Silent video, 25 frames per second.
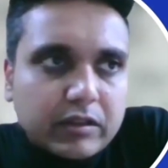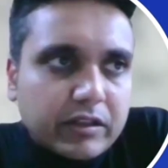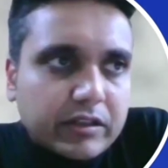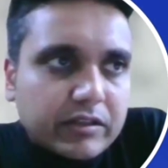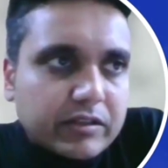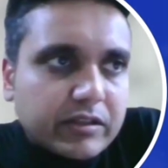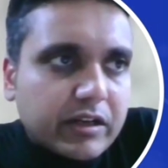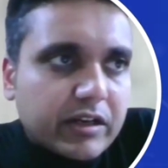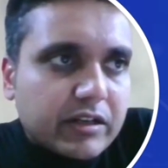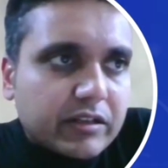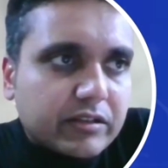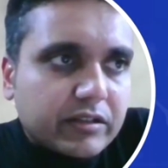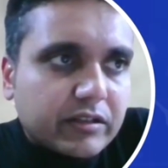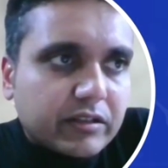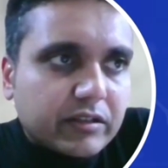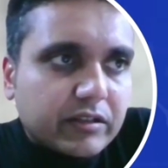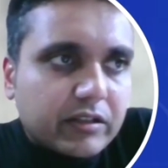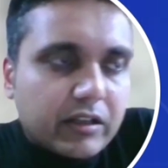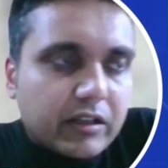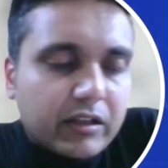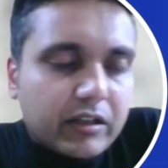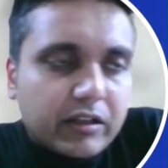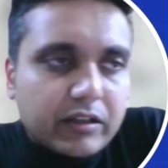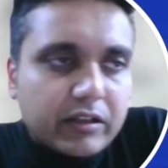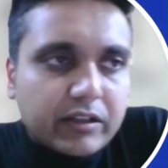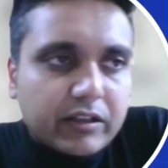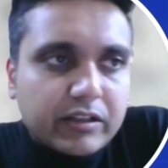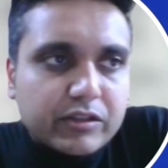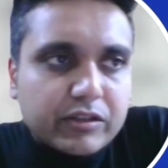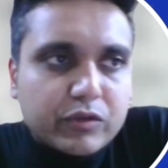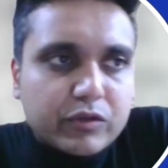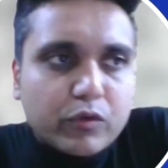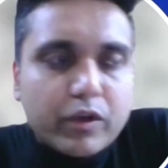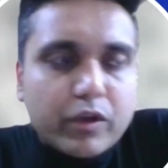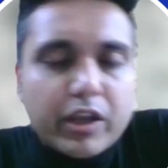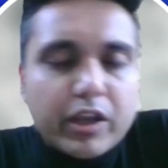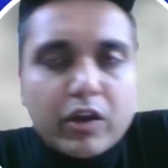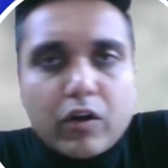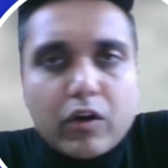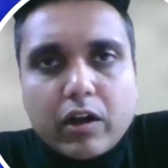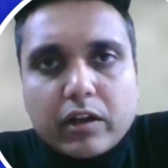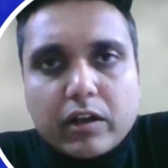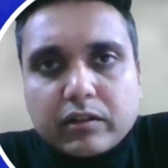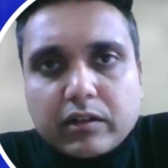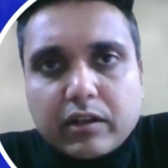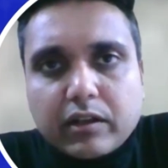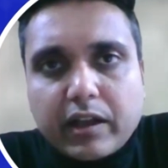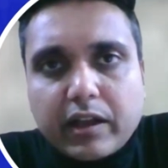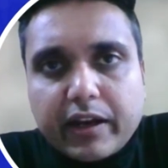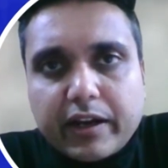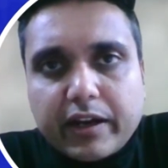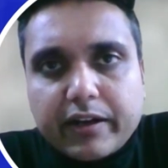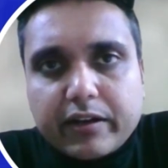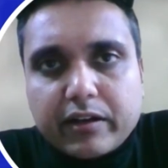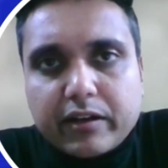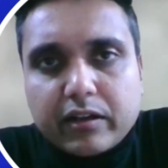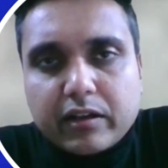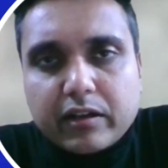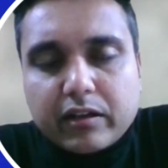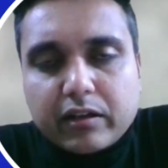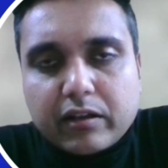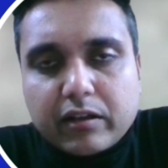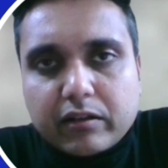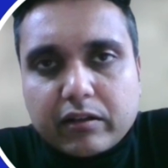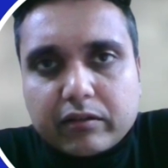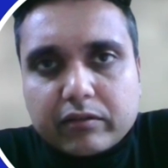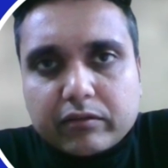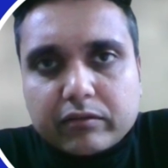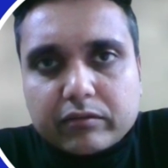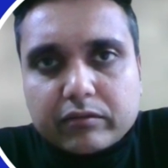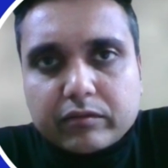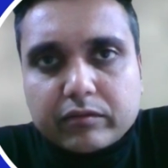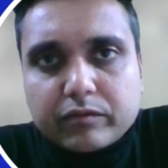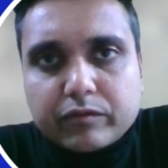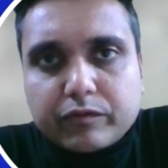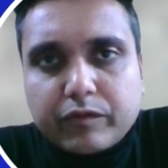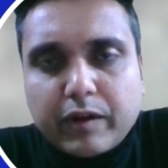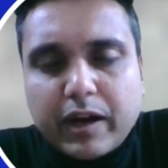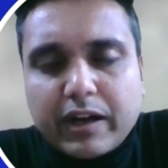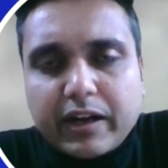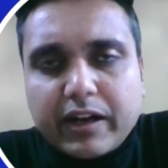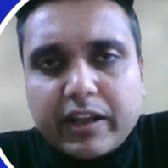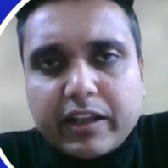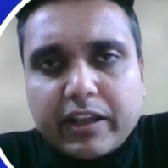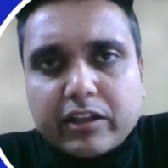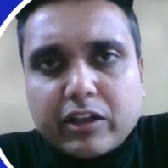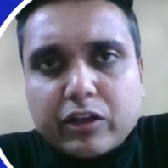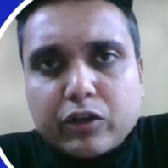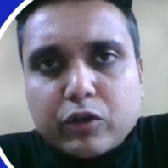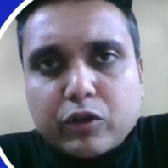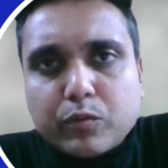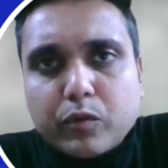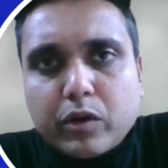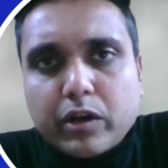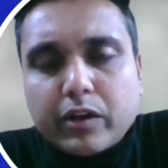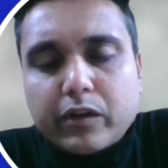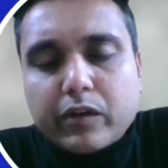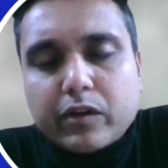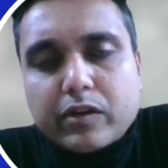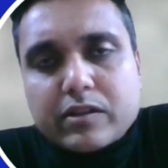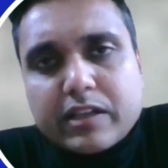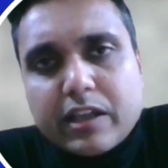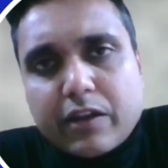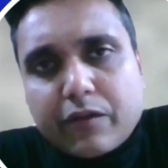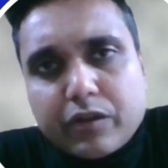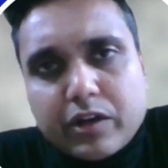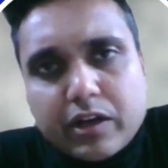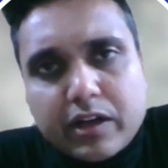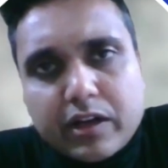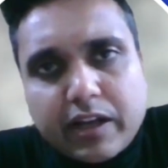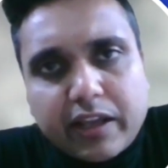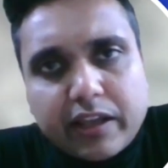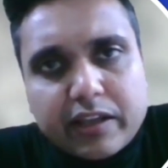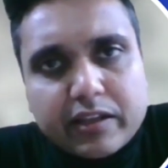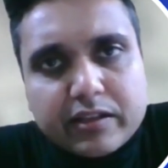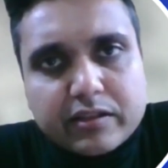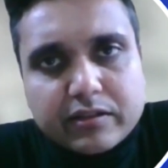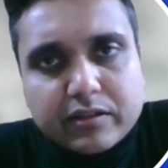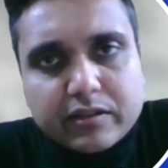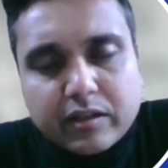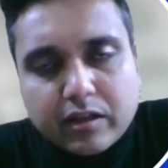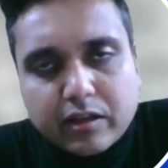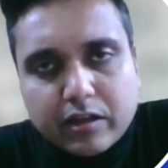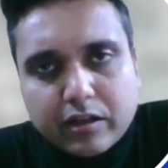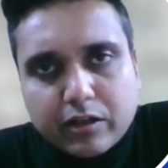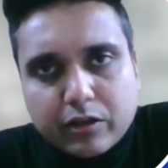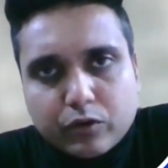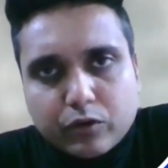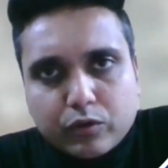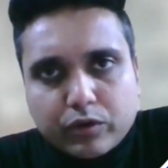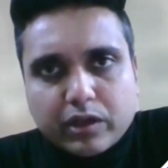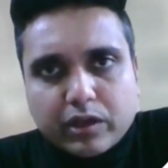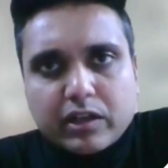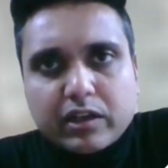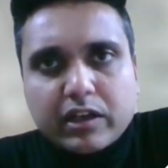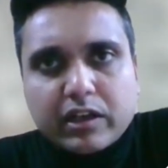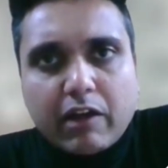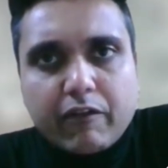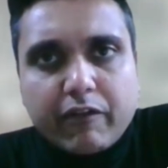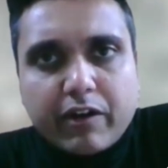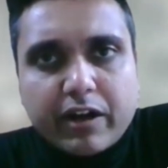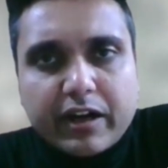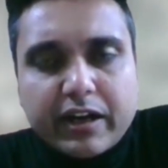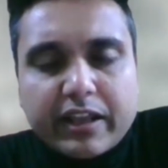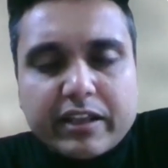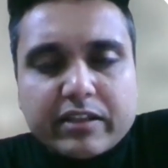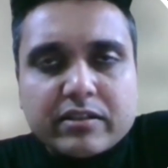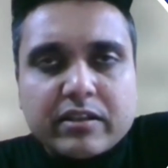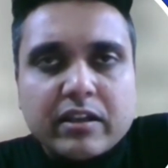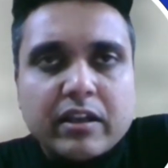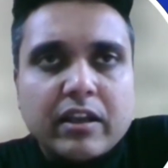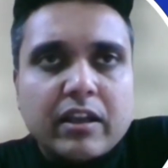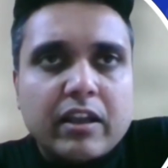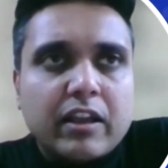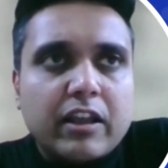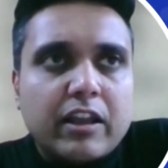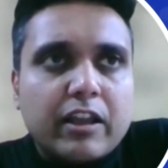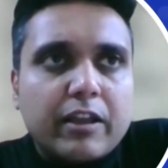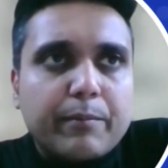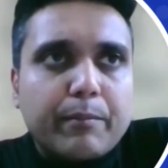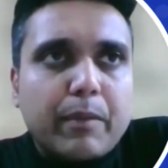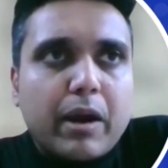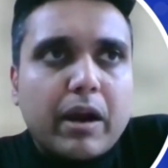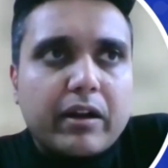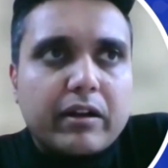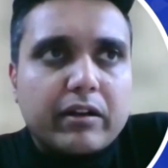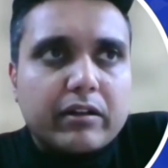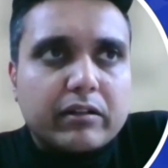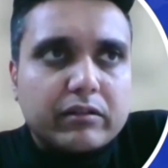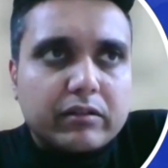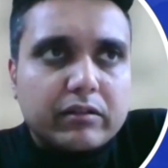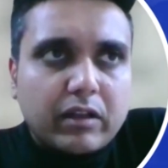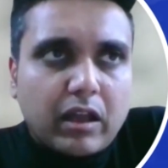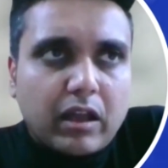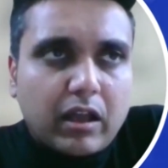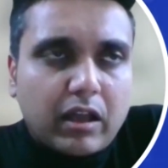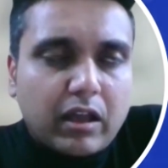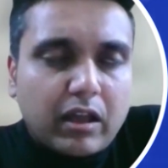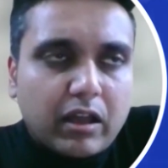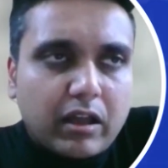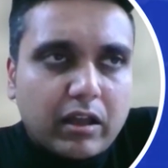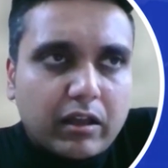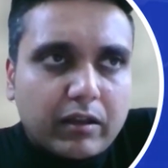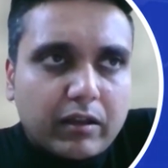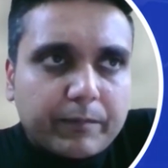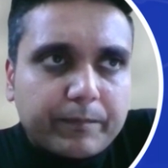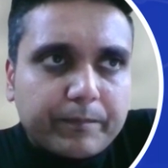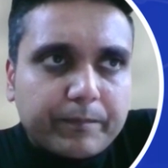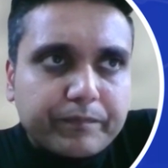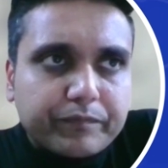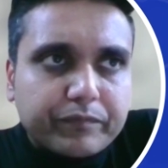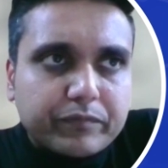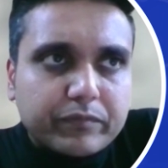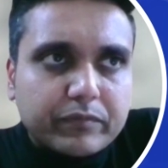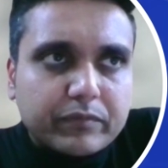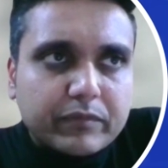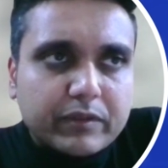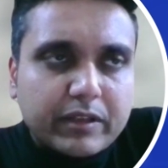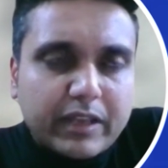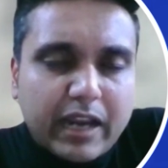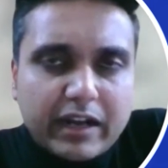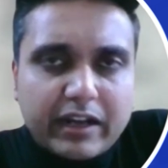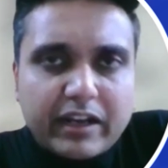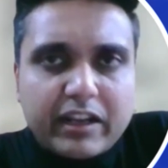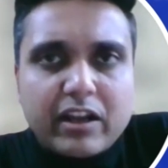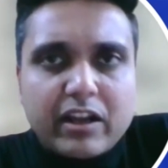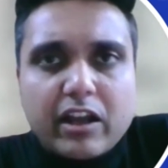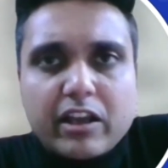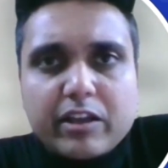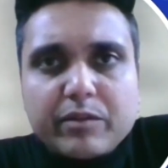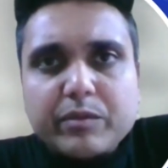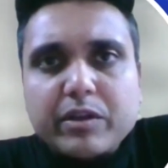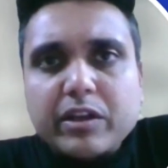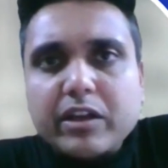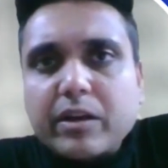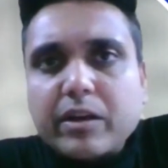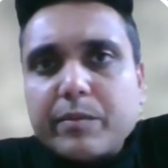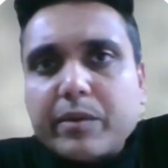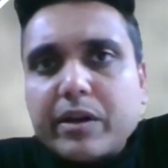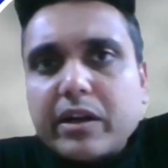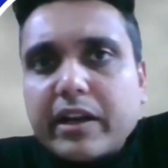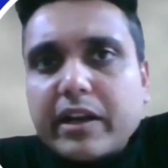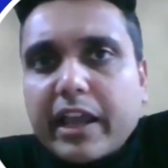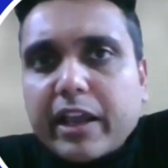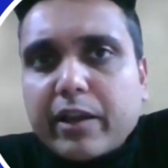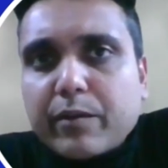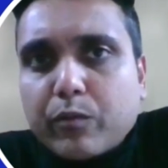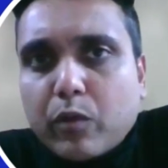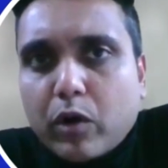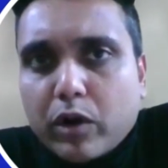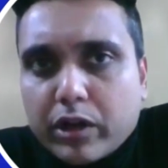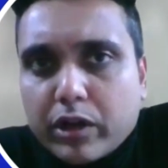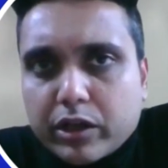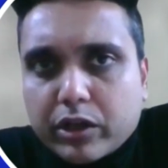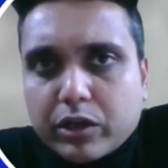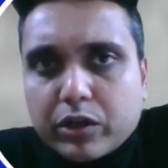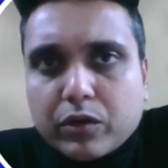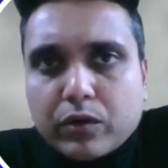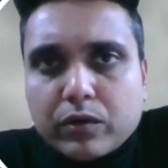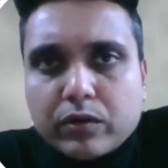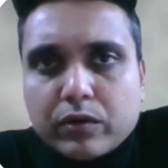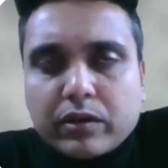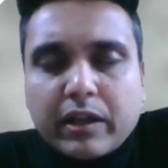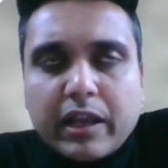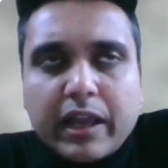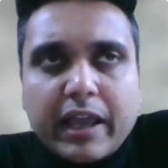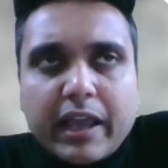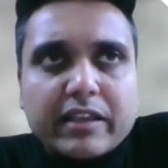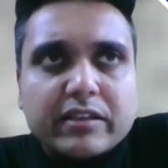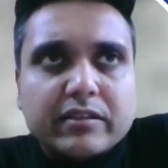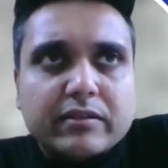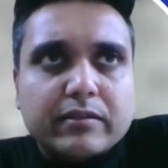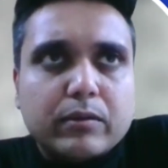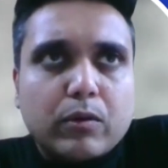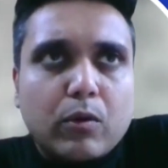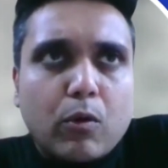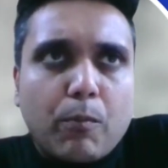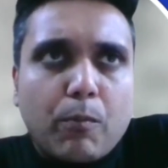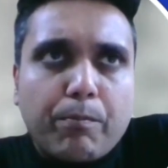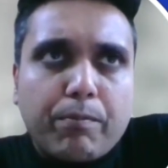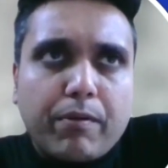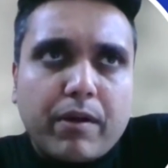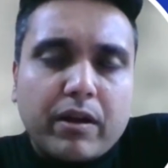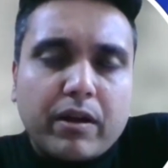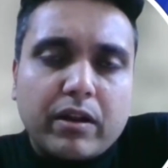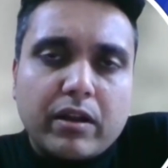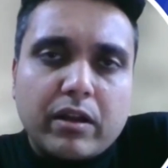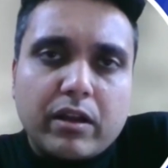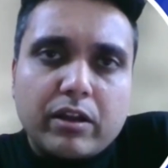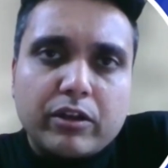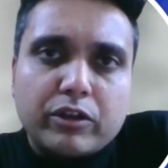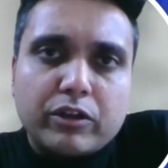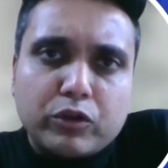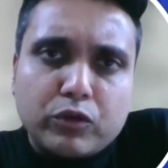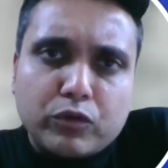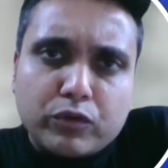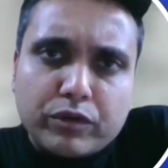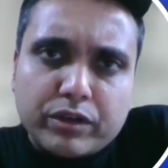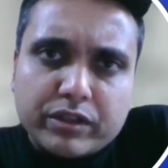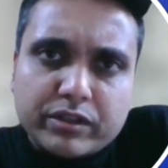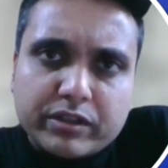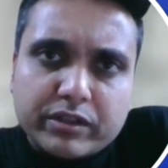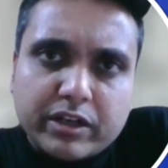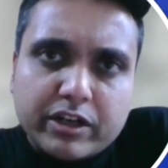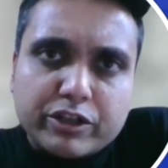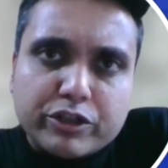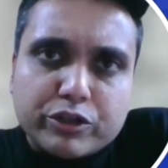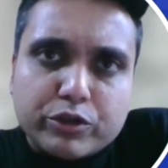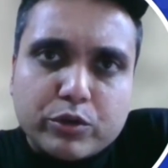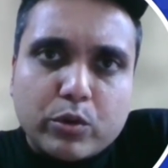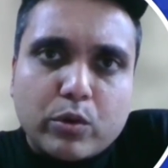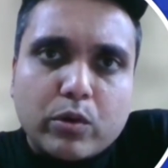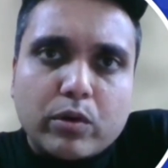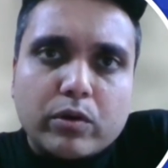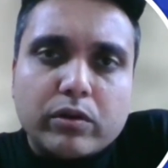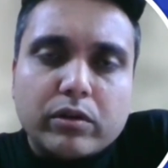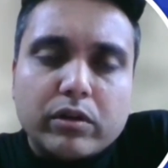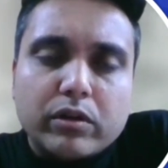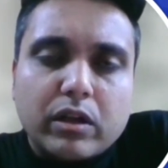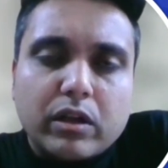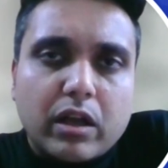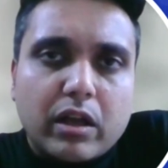research is going on, and finding the new molecules every day is the routine nowadays. But getting a imeglimin like molecule has opened a new research door